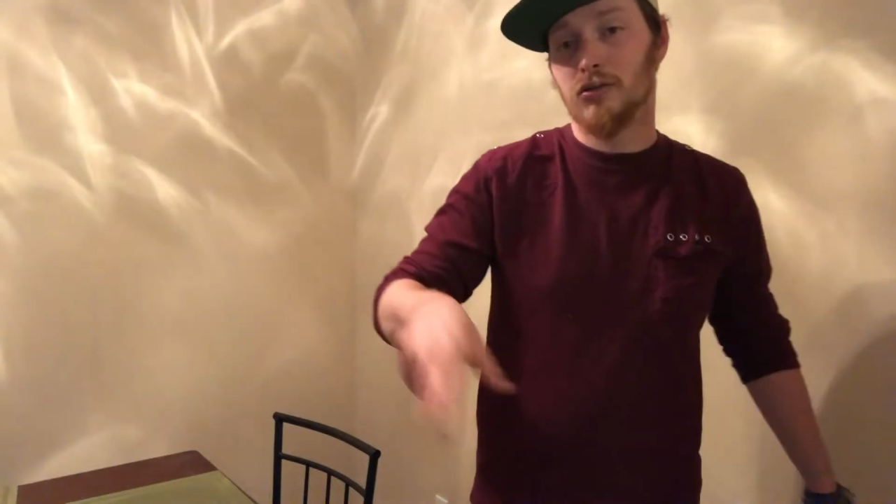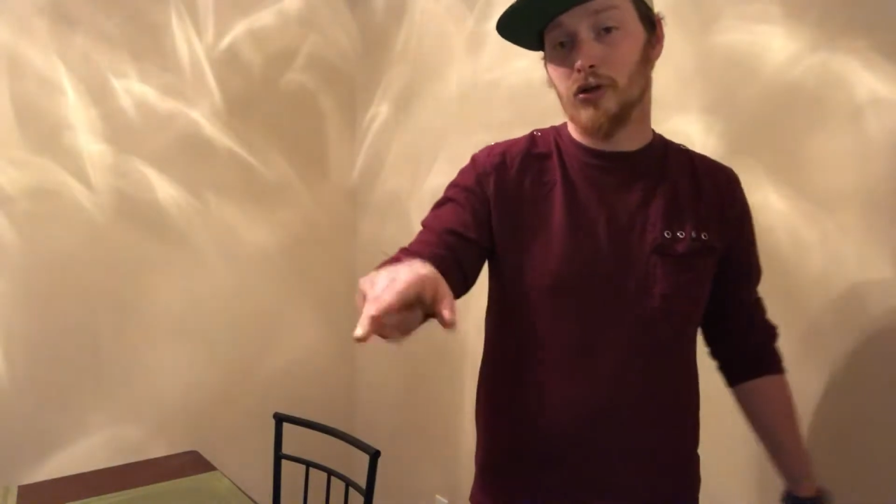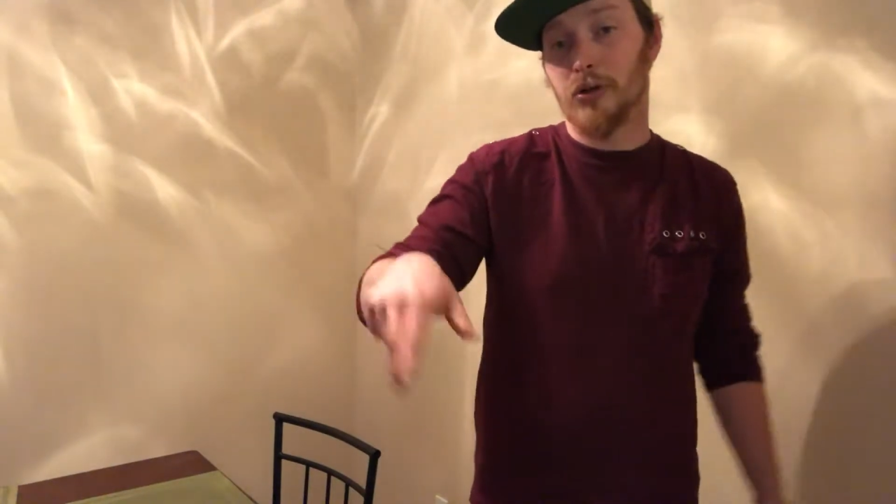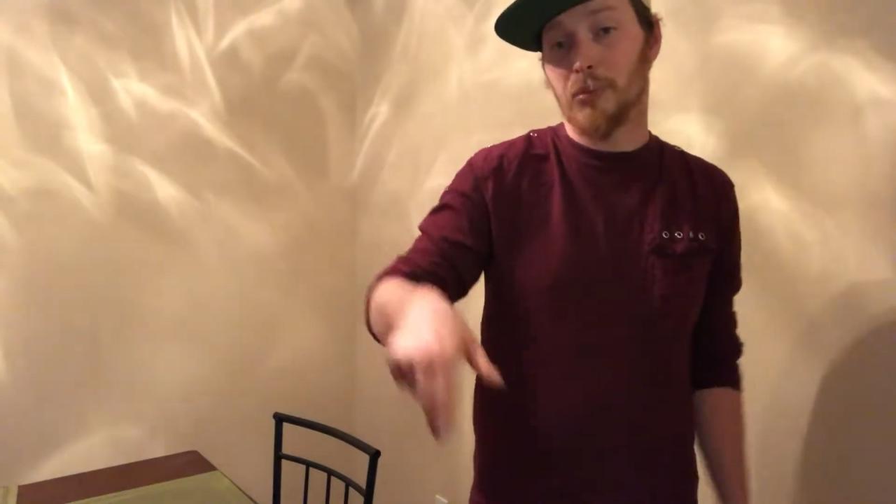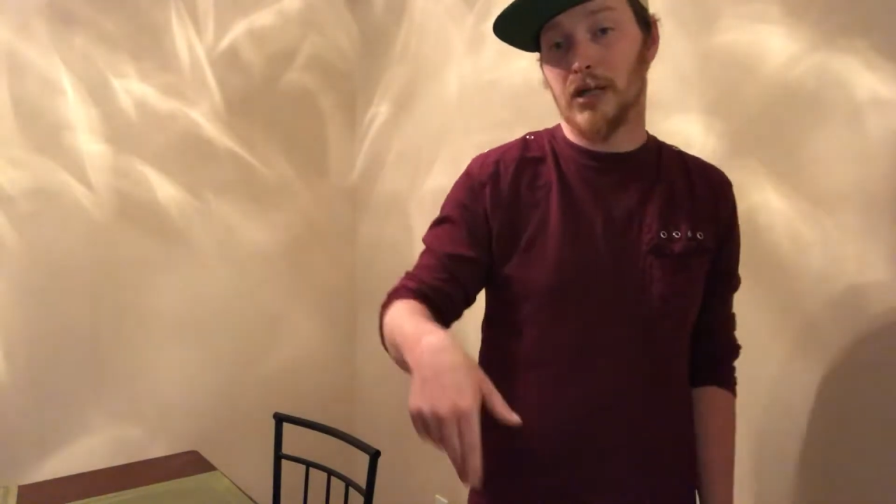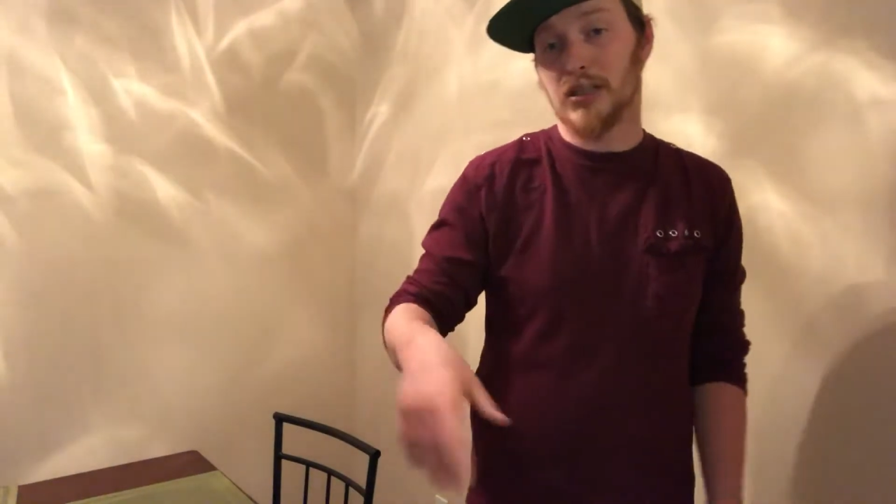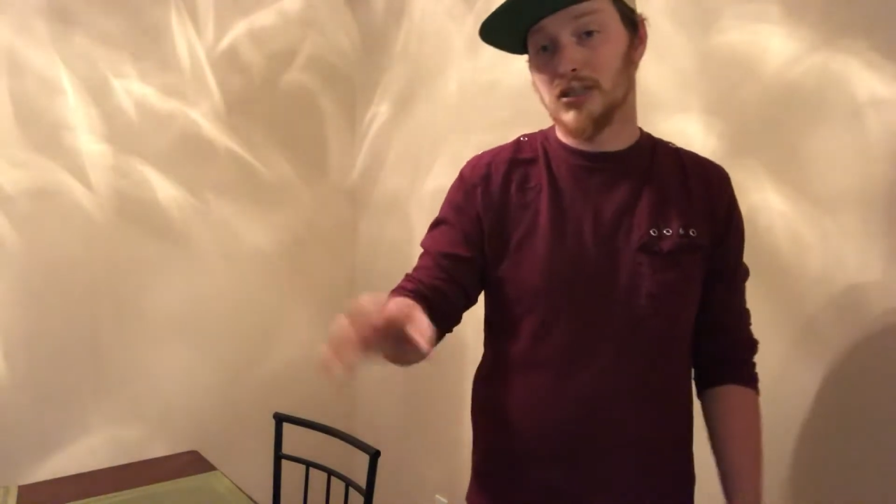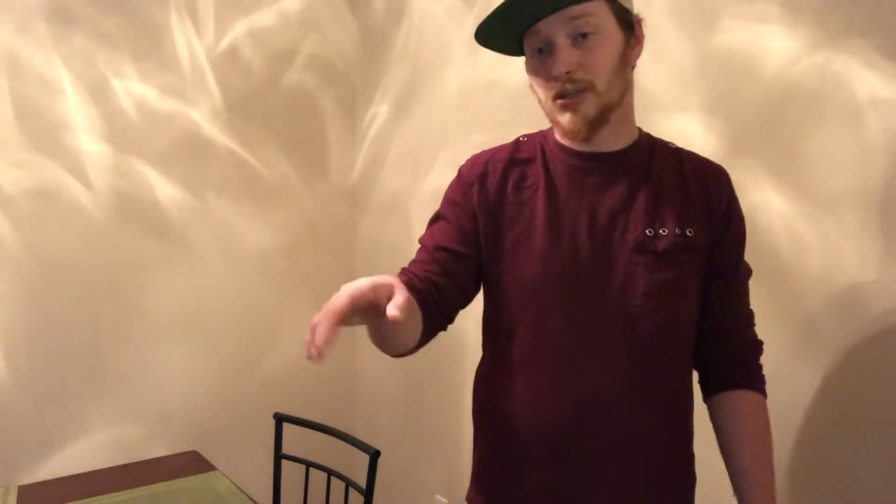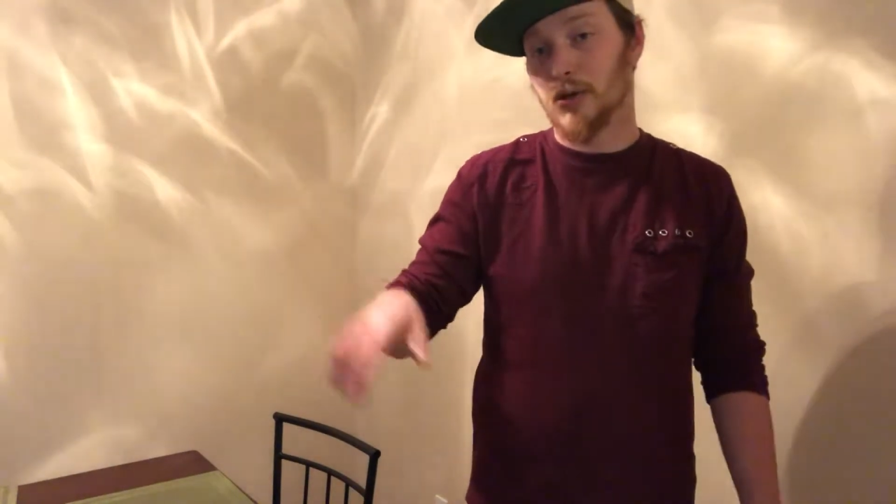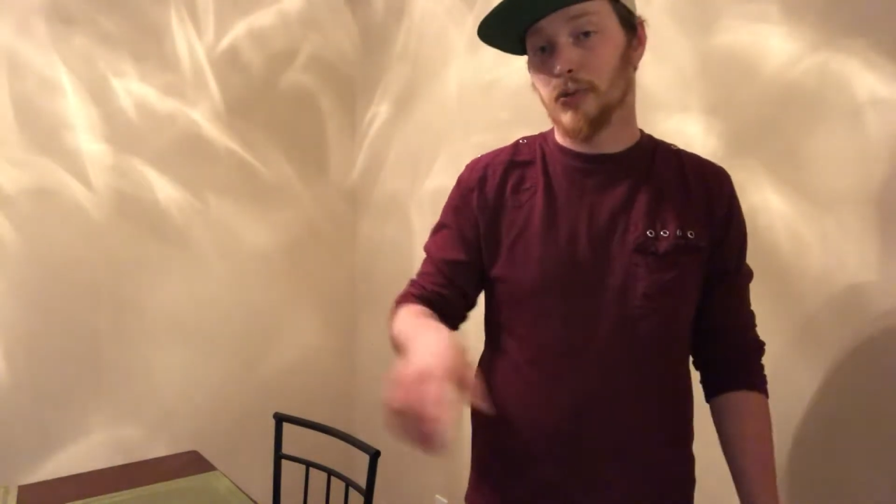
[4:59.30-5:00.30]
target practice,
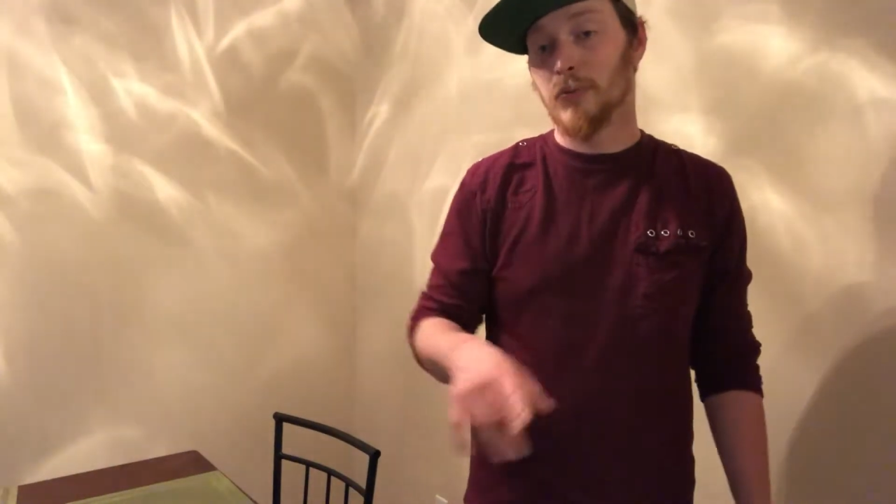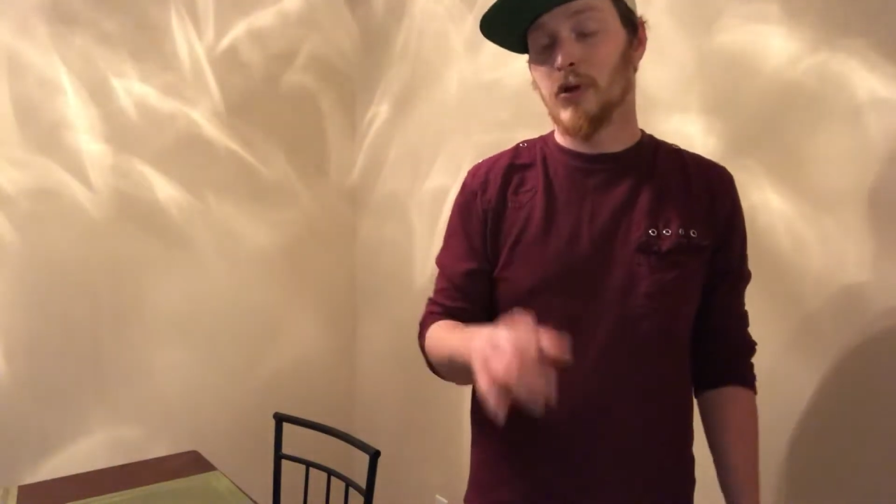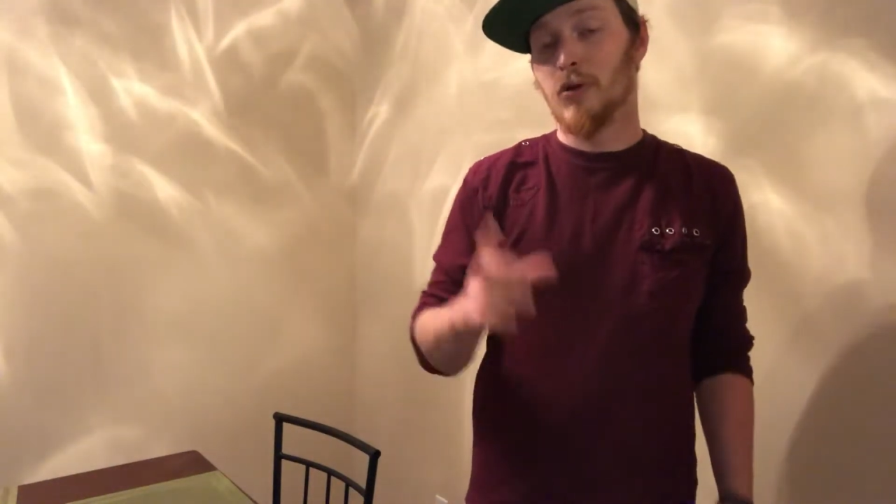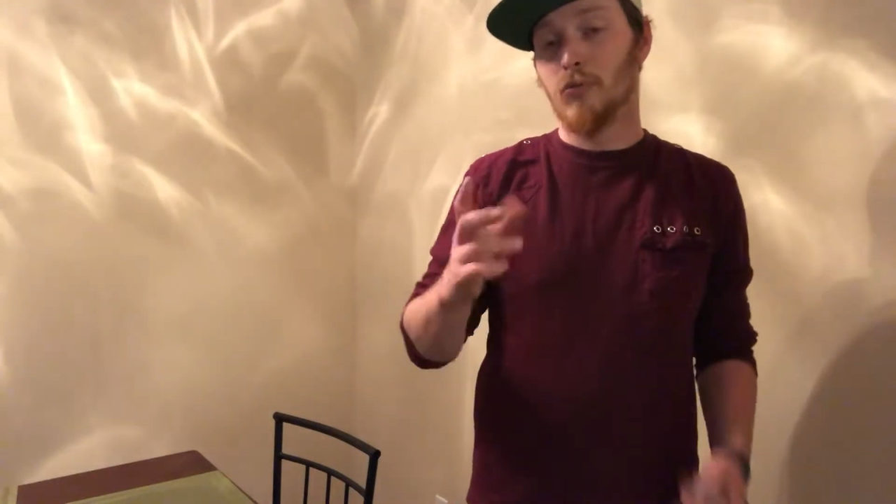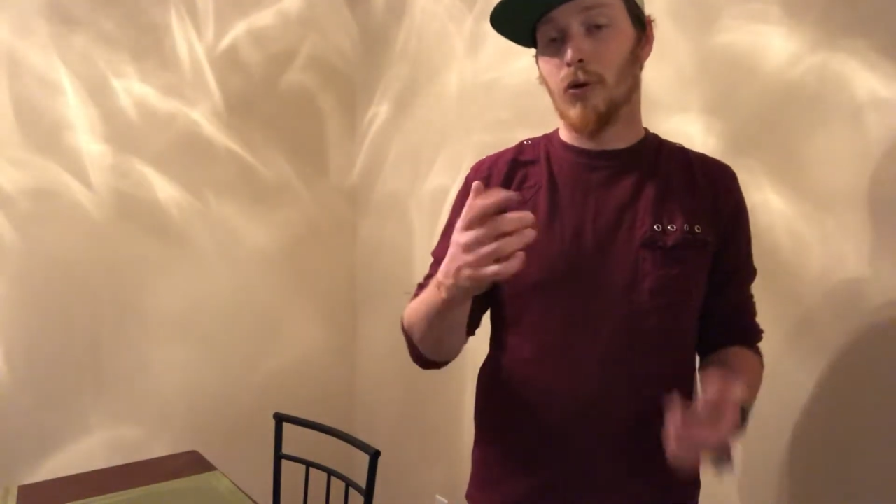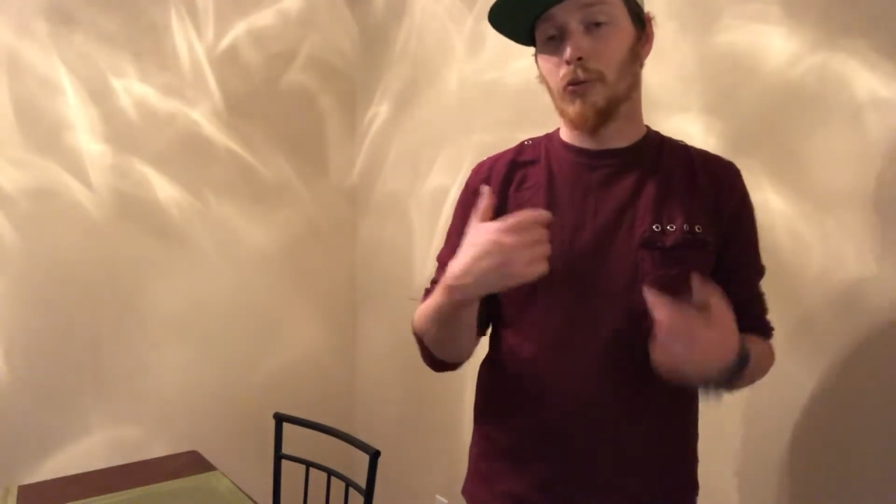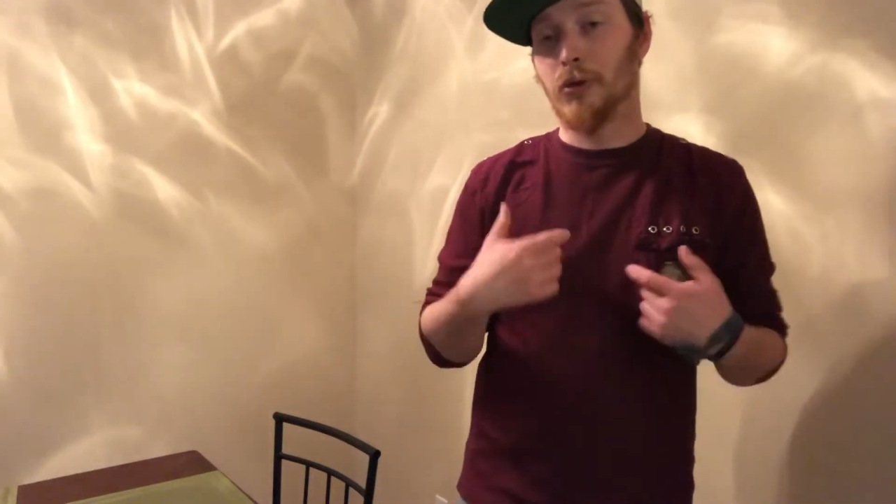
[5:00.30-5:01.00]
so what